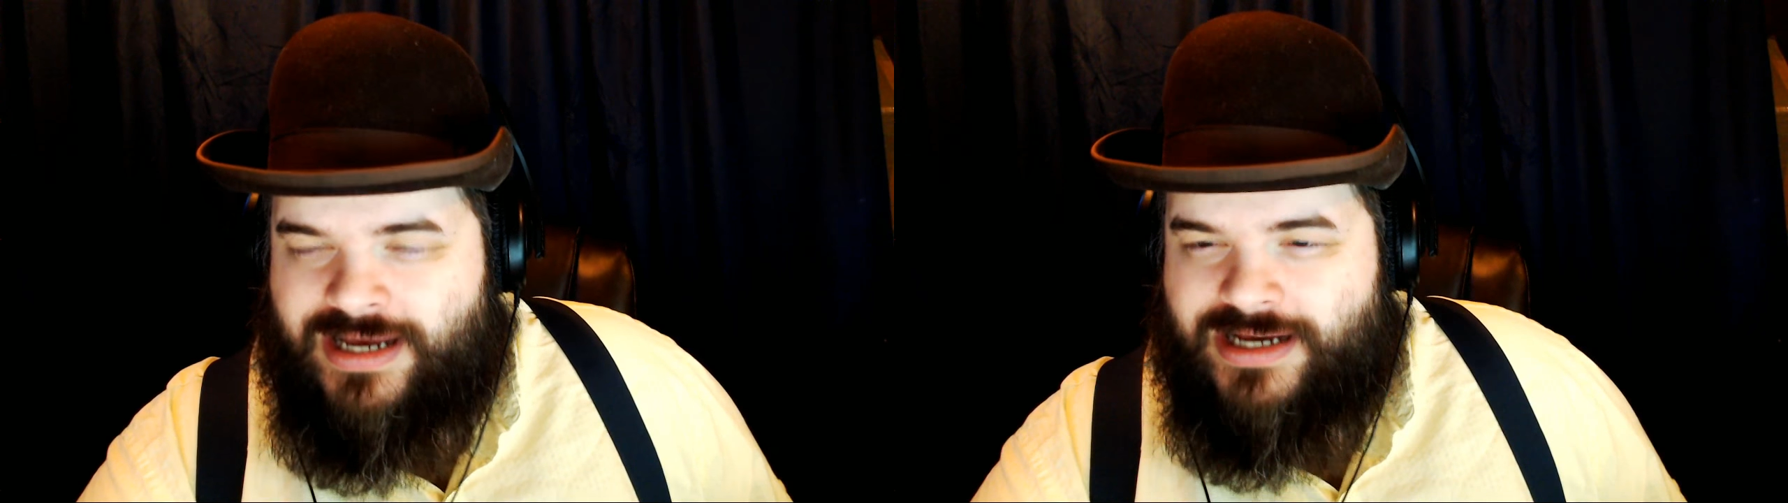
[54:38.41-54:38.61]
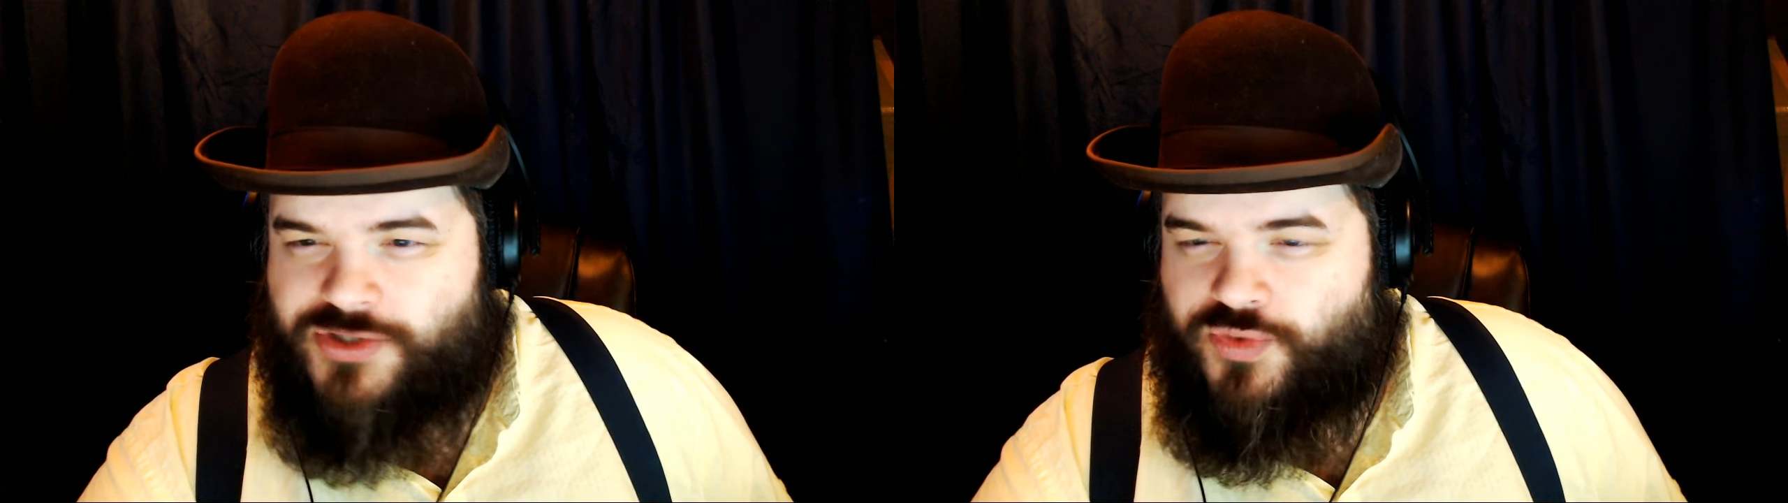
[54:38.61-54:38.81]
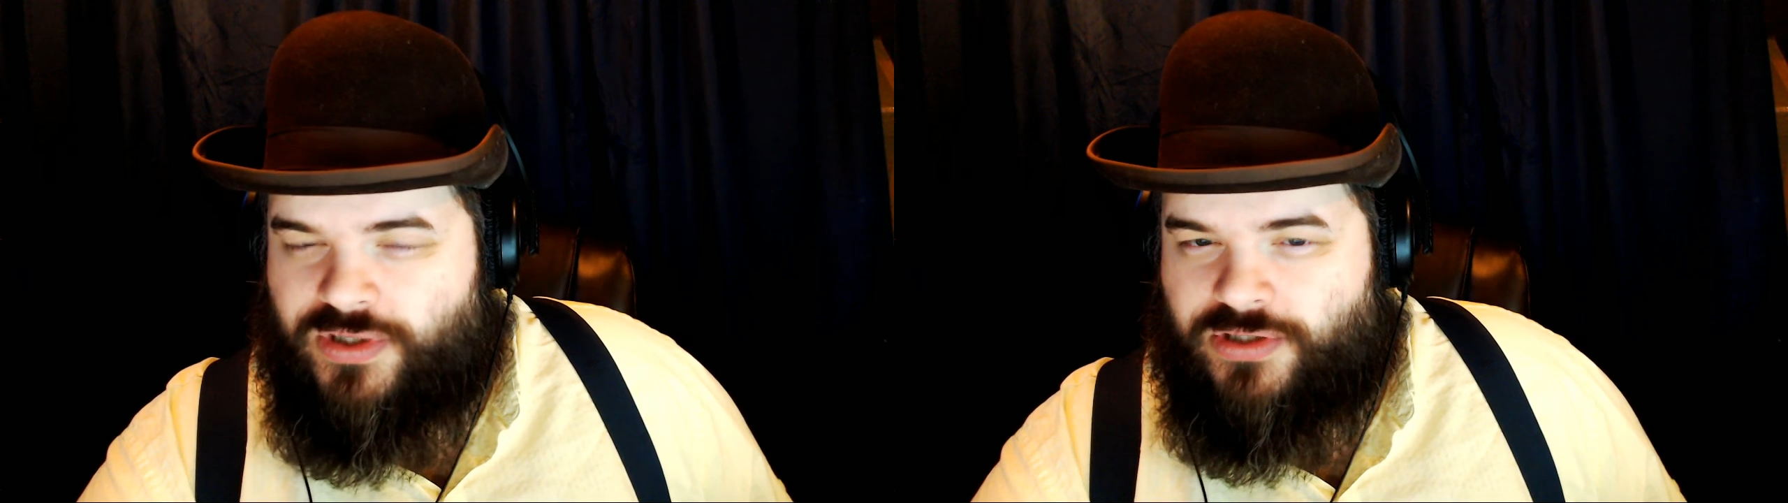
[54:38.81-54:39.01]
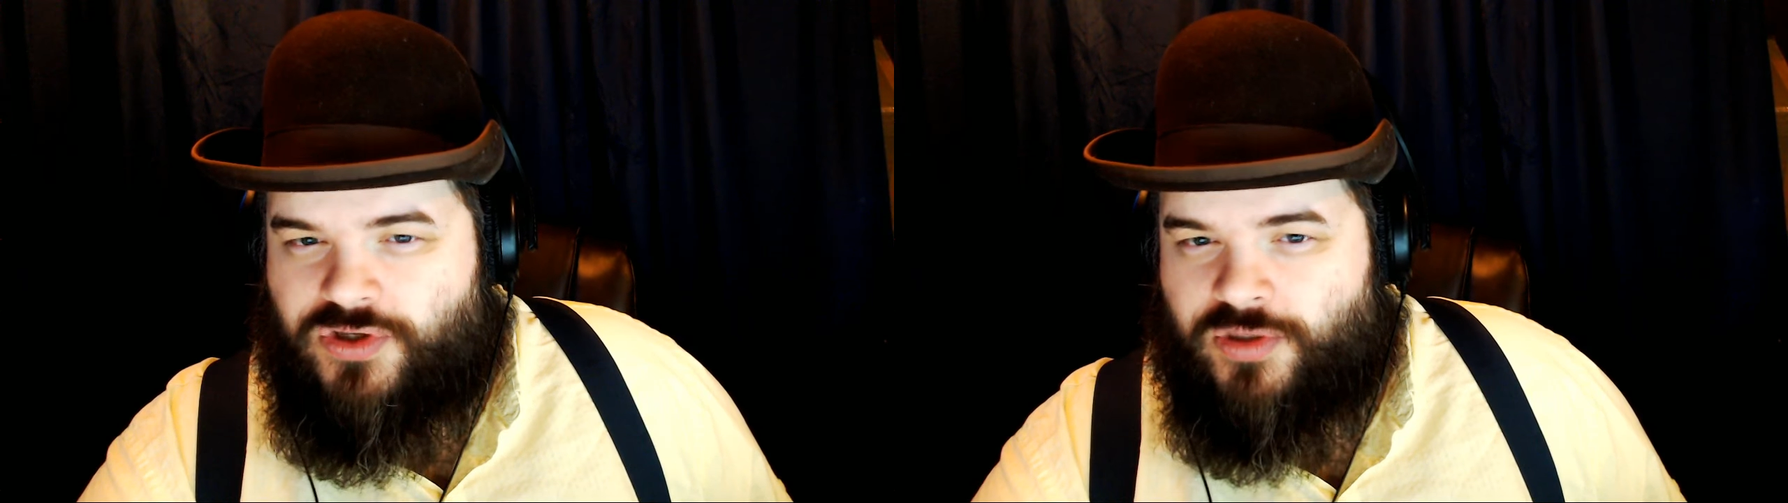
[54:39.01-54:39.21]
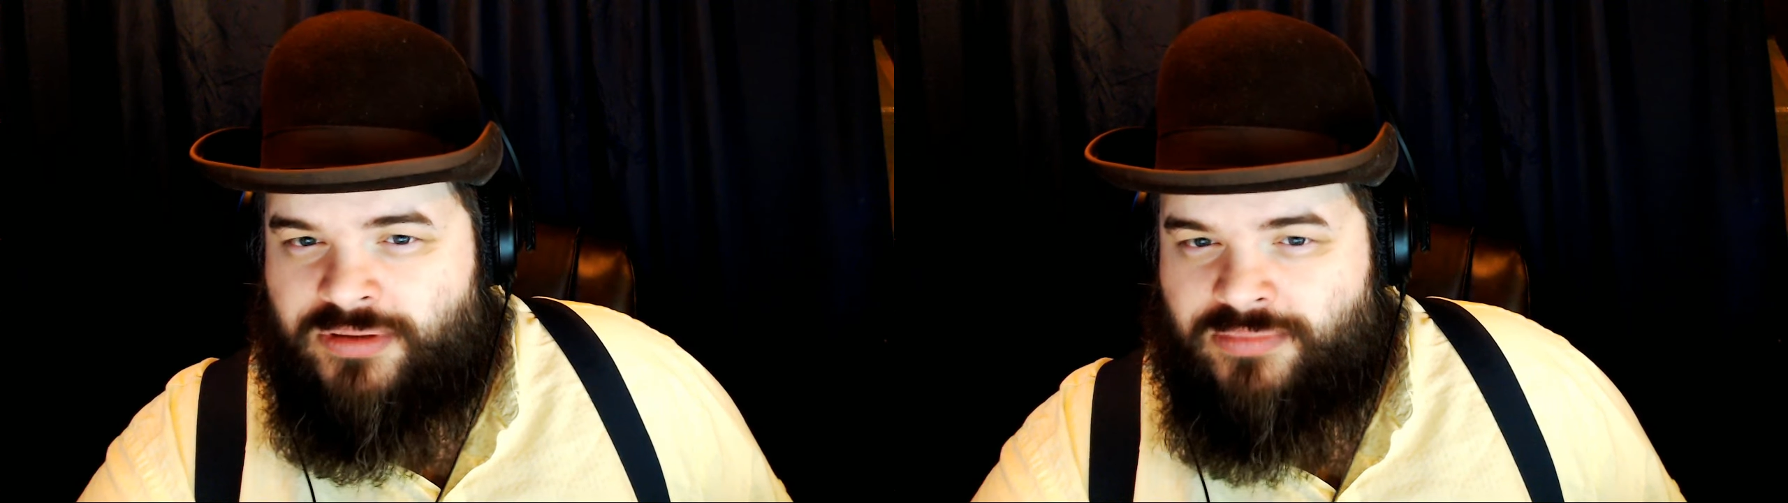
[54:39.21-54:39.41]
as real
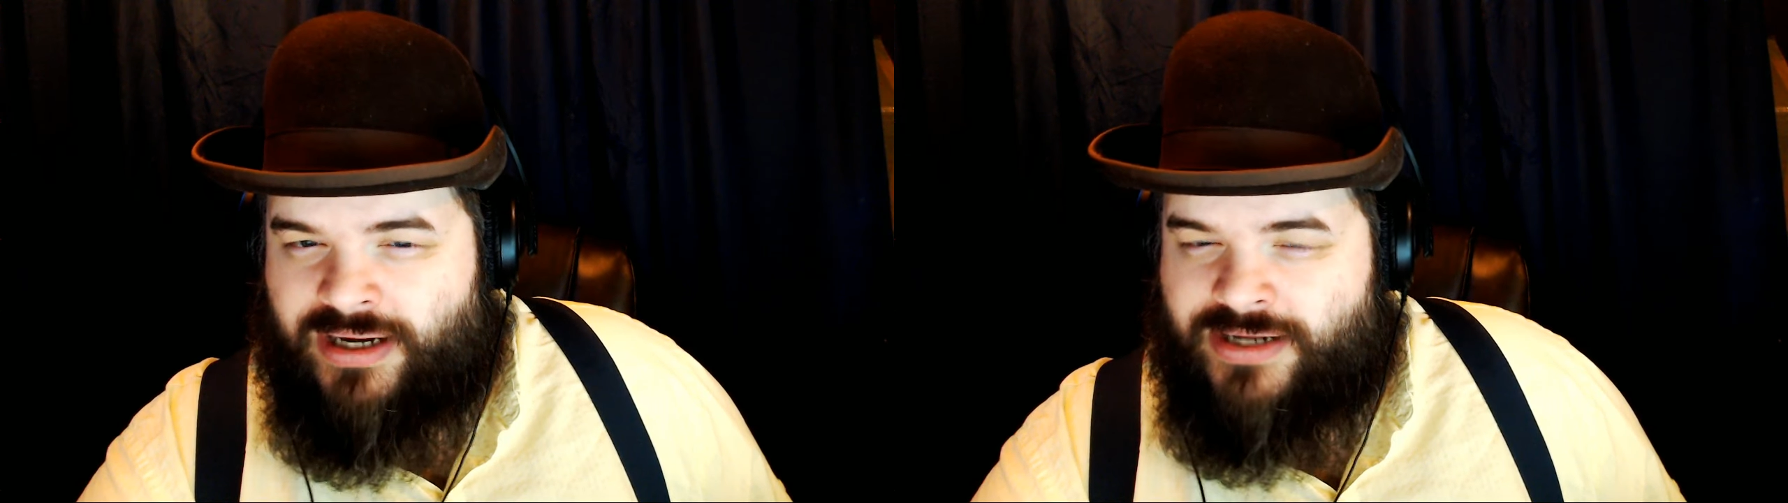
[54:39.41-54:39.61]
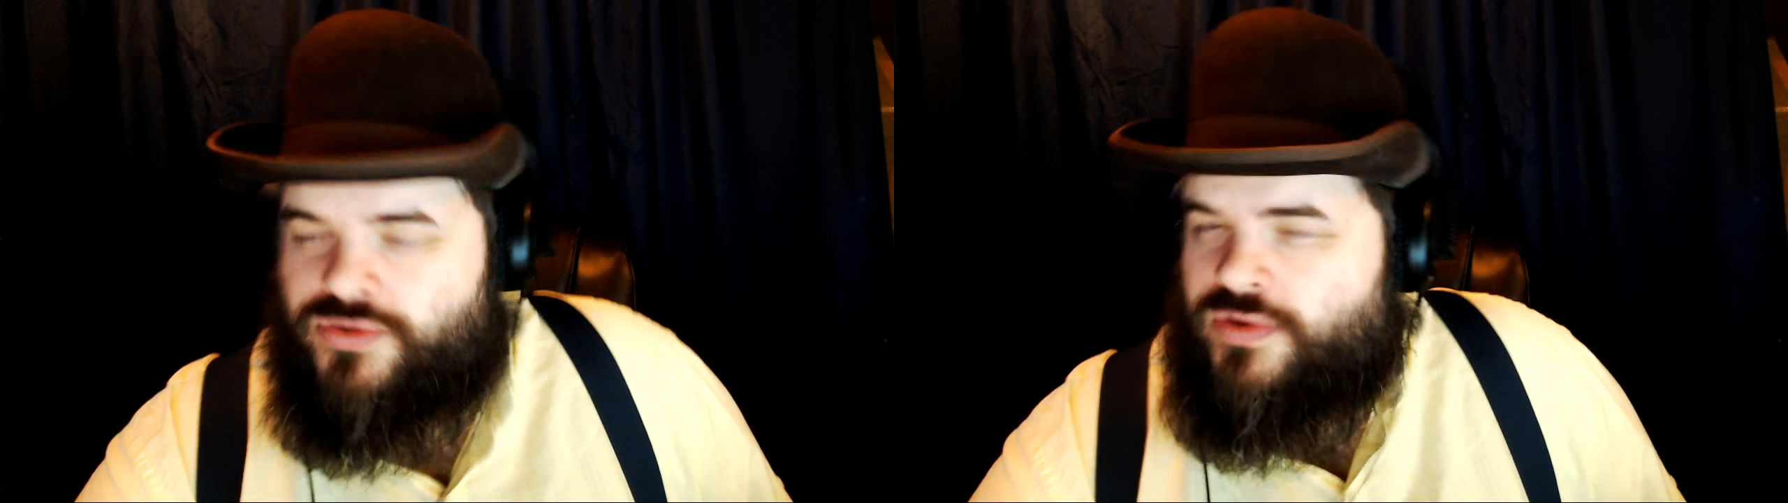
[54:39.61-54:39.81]
human minds,